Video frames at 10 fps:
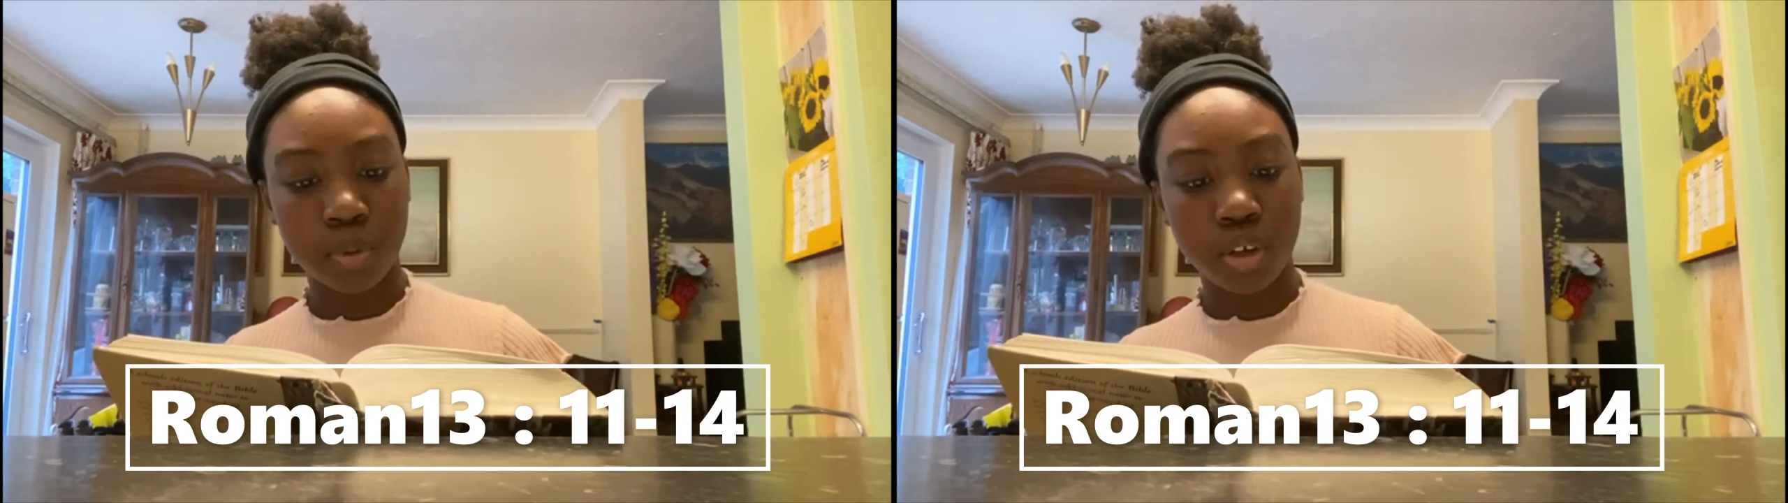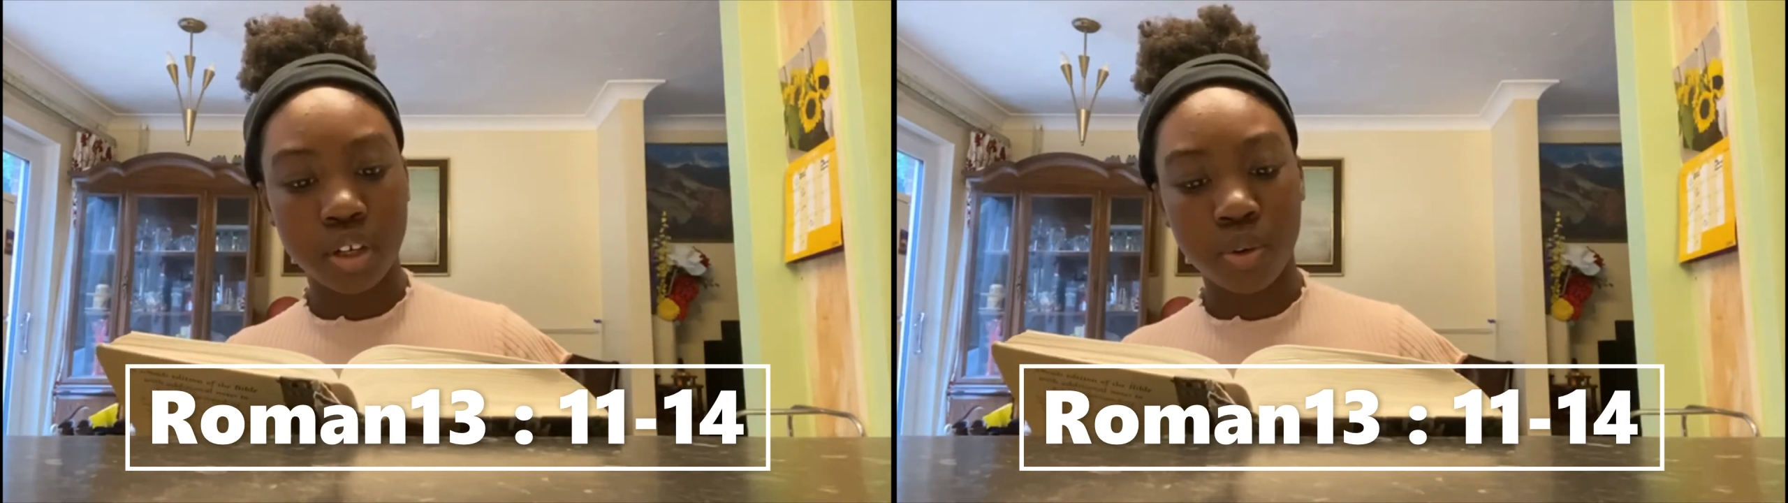
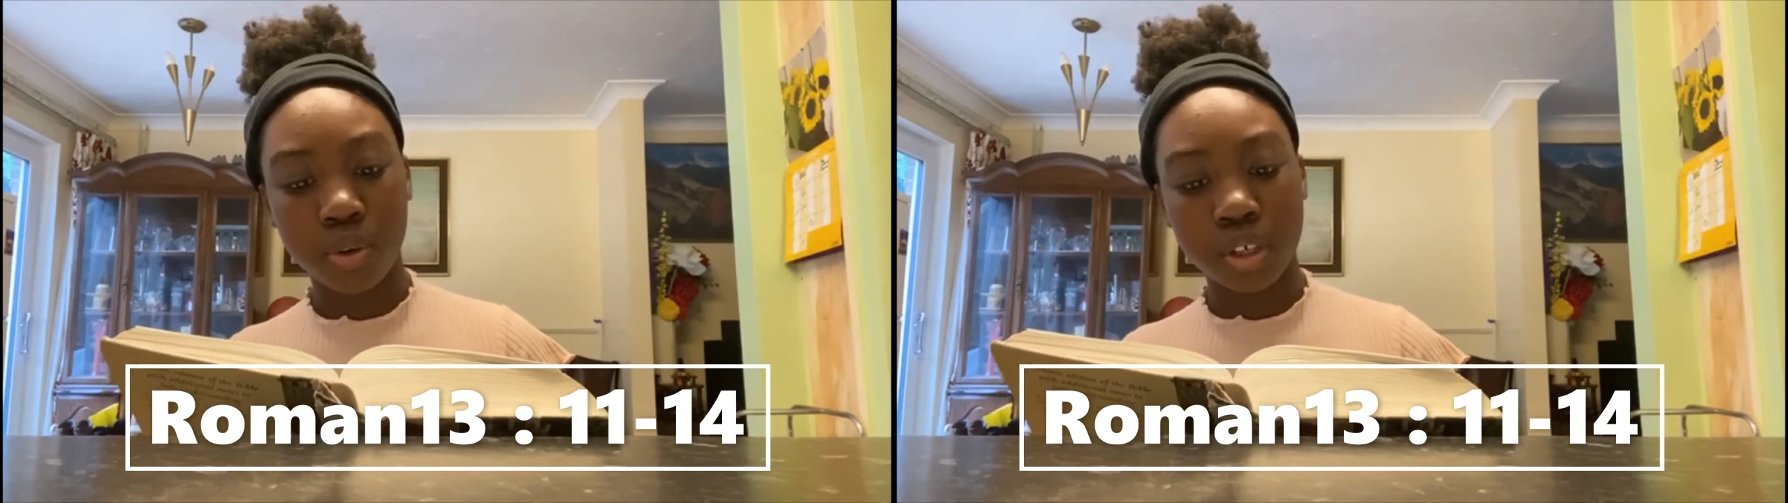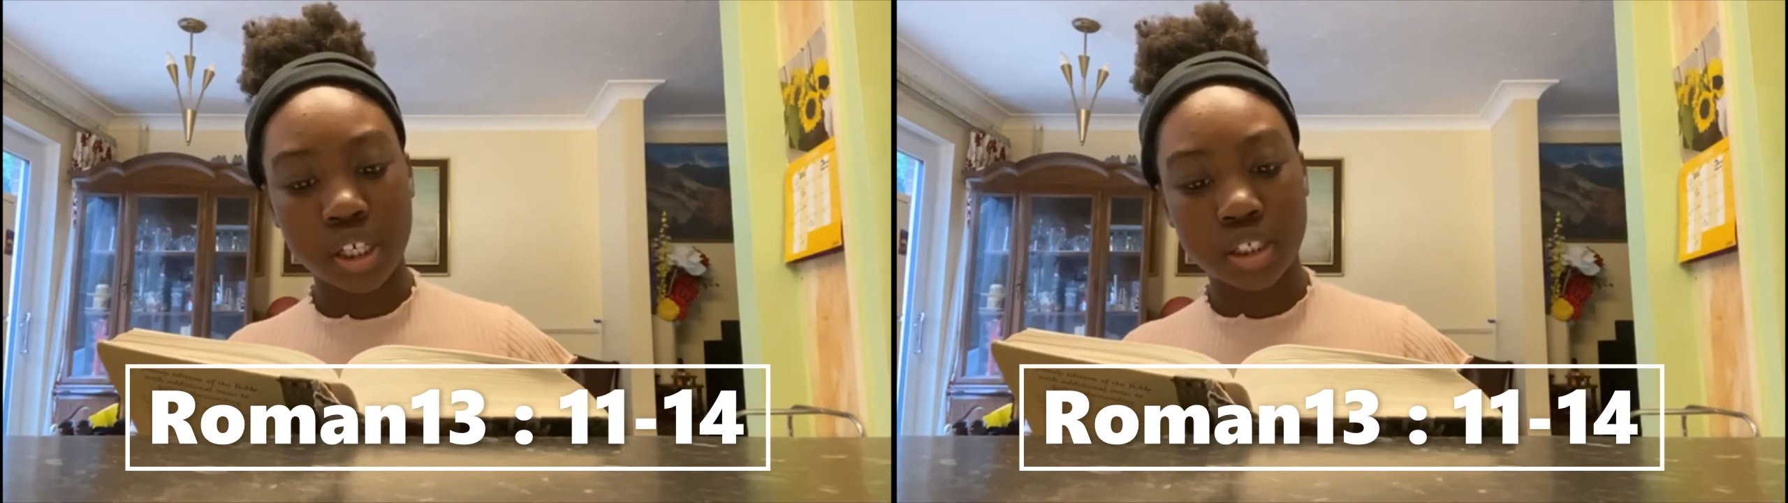not in
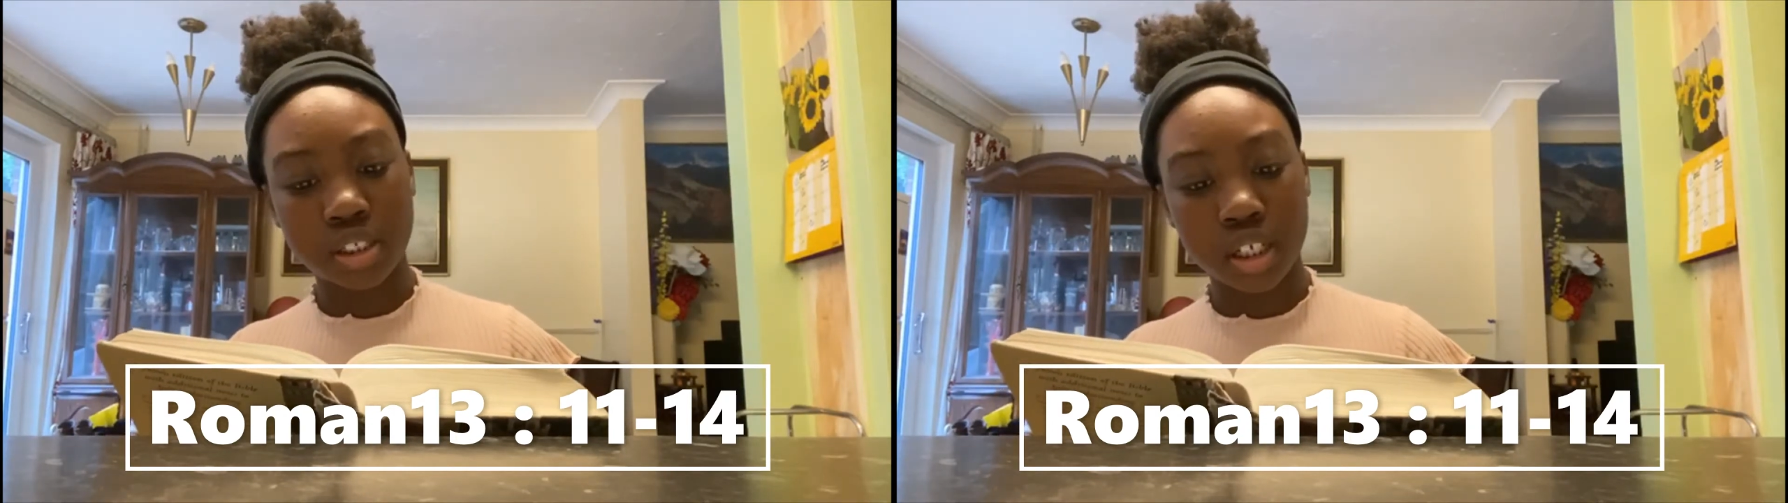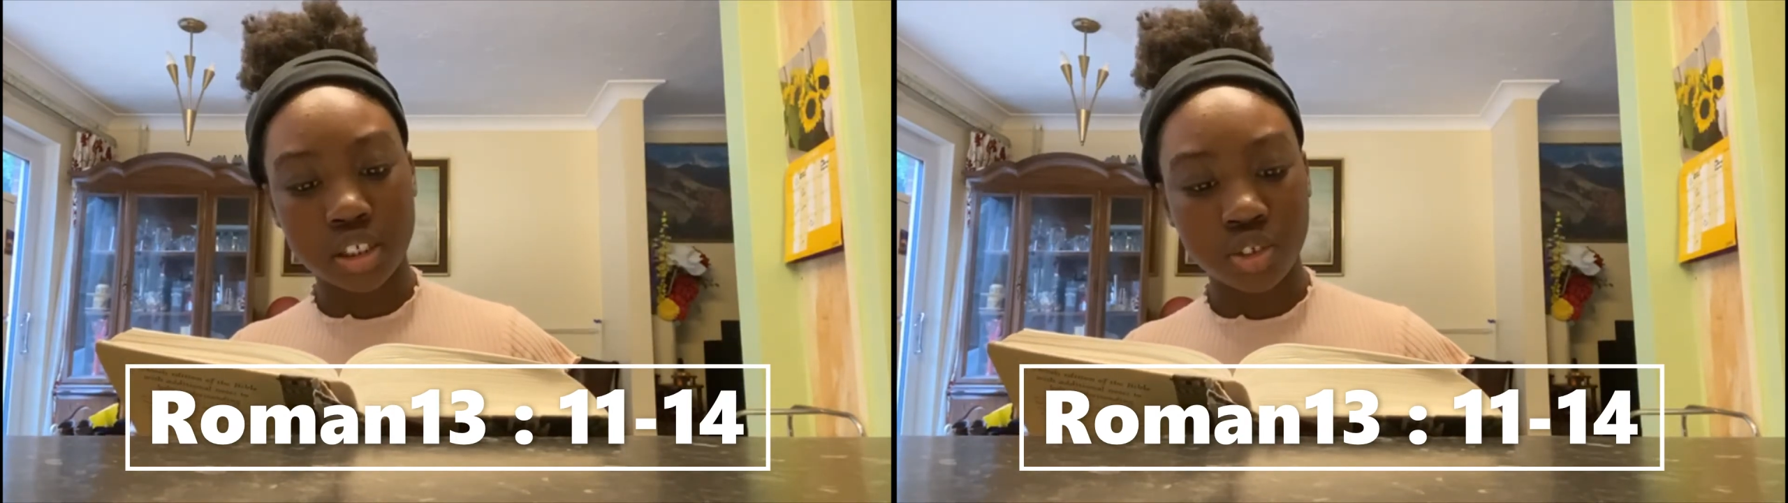
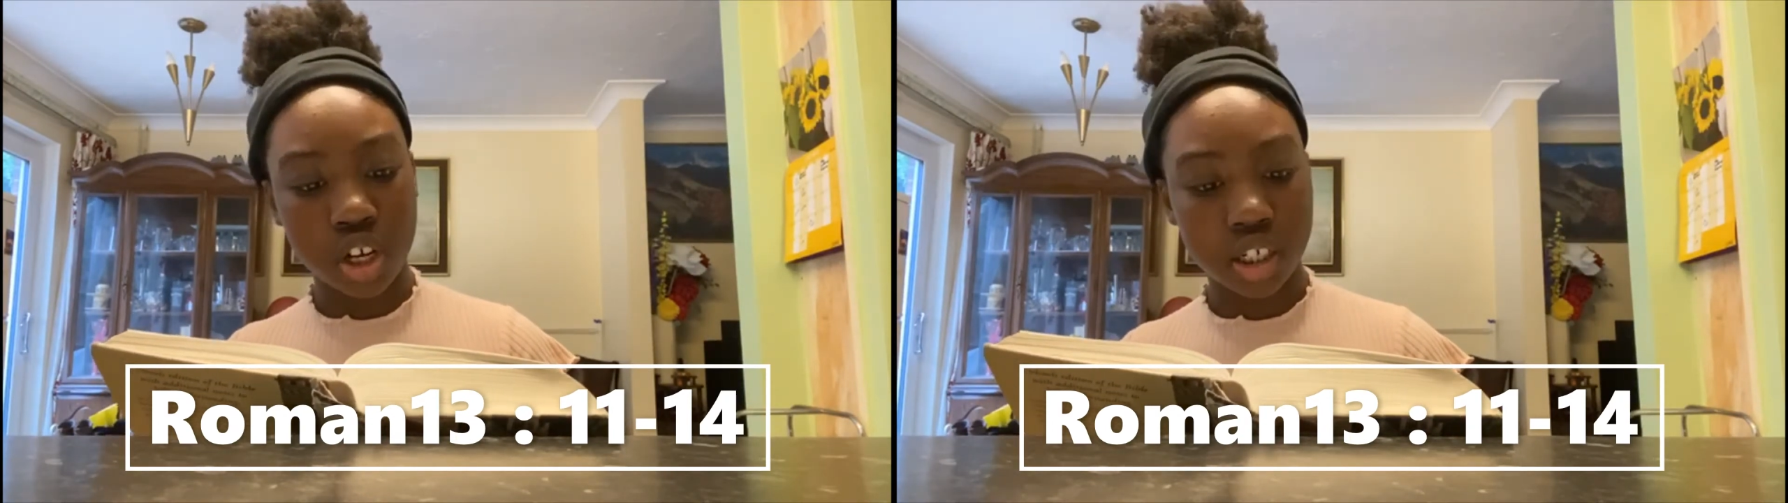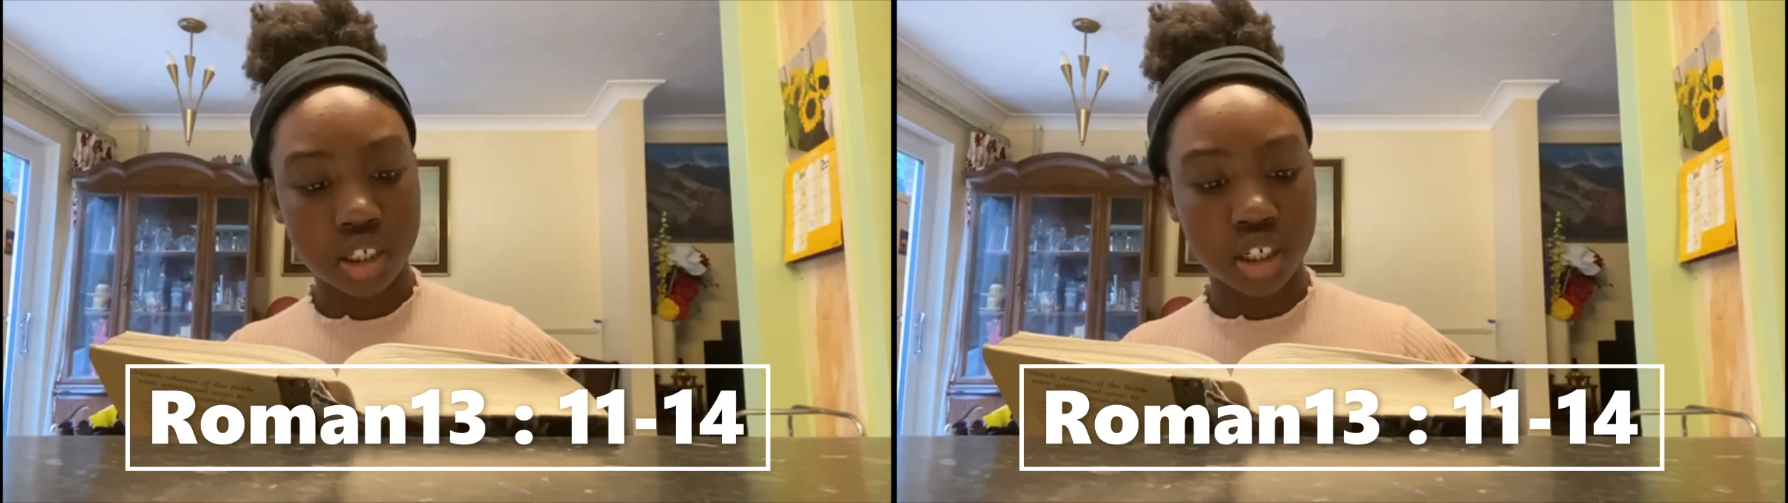orgies and
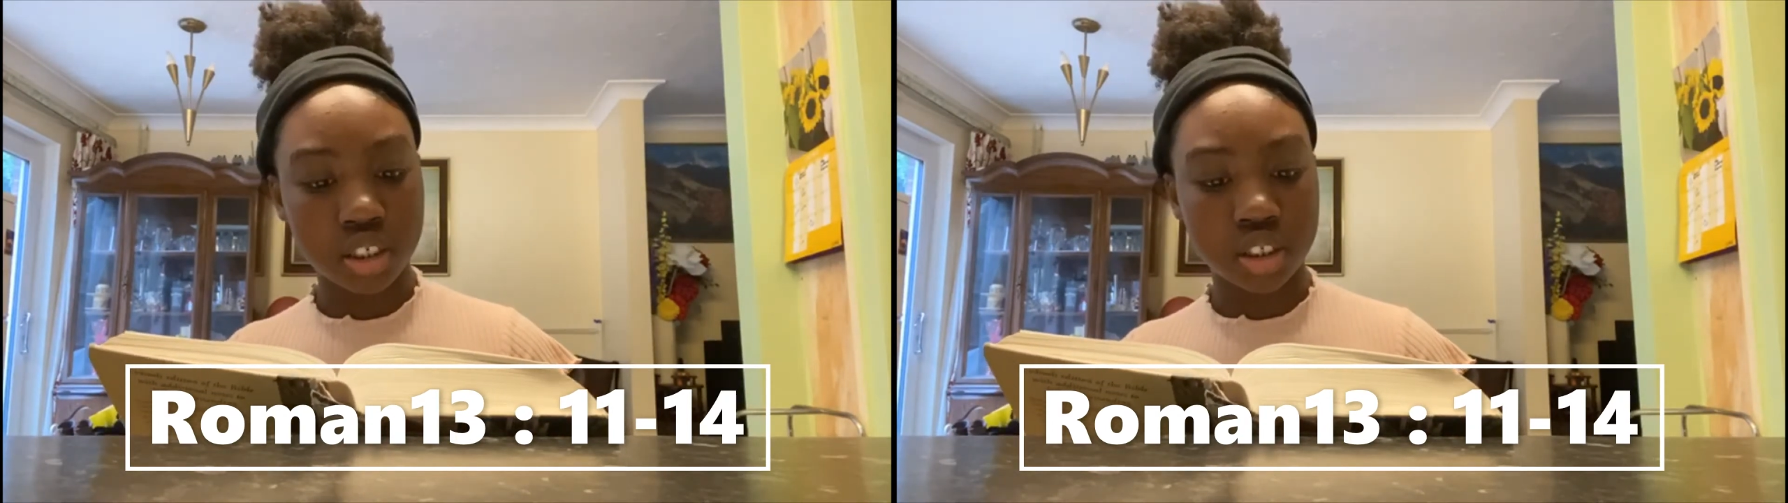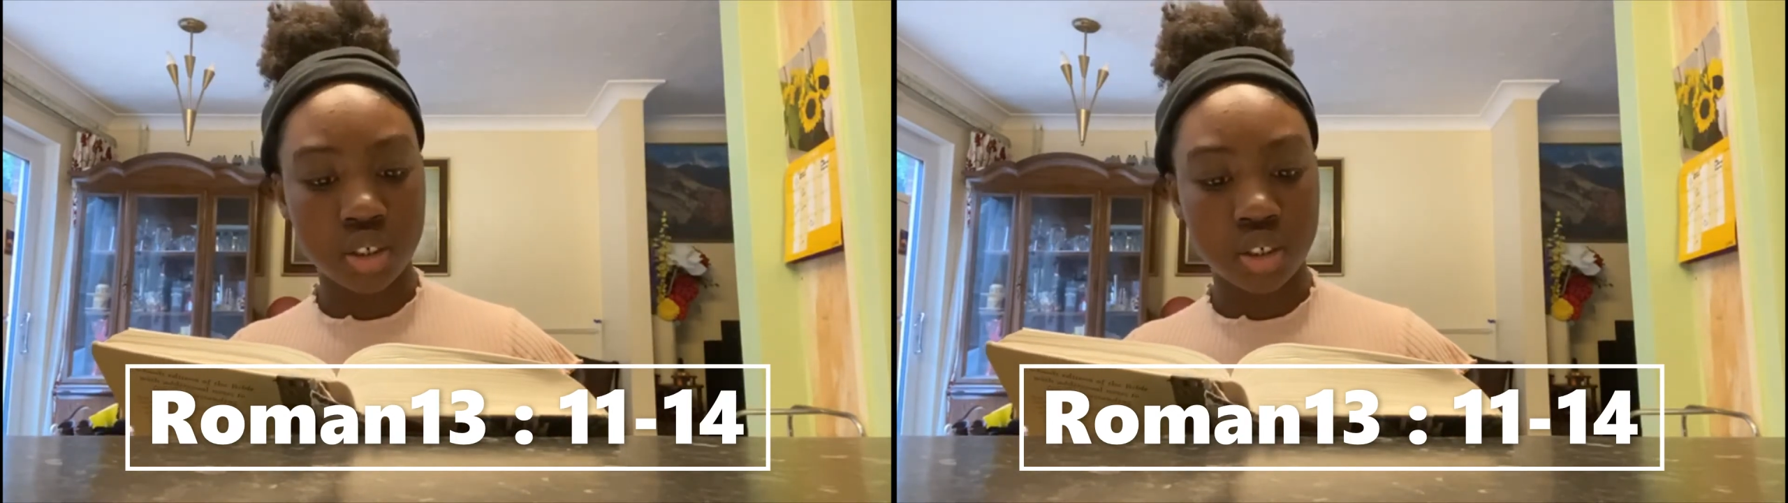drunkenness,